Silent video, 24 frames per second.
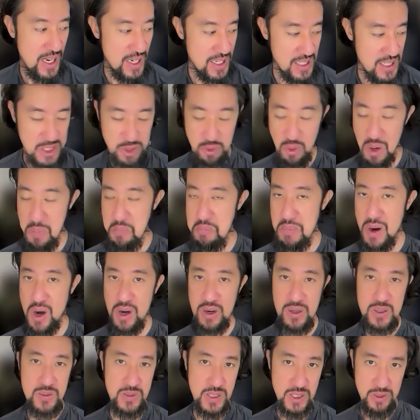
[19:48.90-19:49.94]
he's
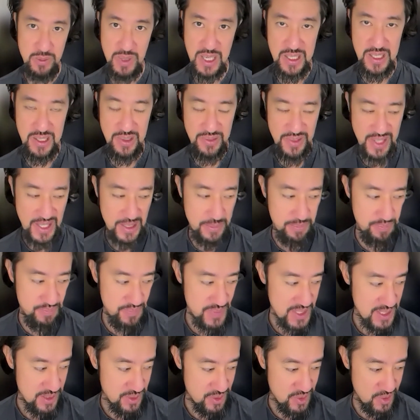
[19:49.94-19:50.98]
remarkably right on that.
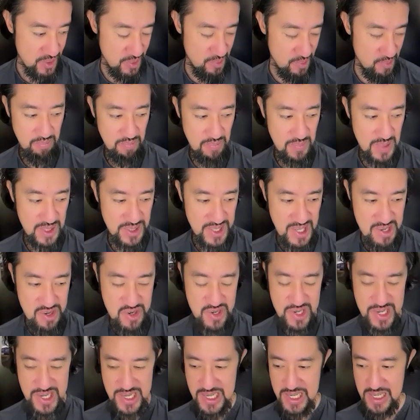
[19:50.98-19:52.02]
And so
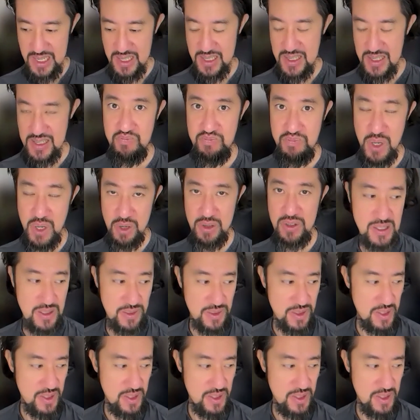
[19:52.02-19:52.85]
essentially his book,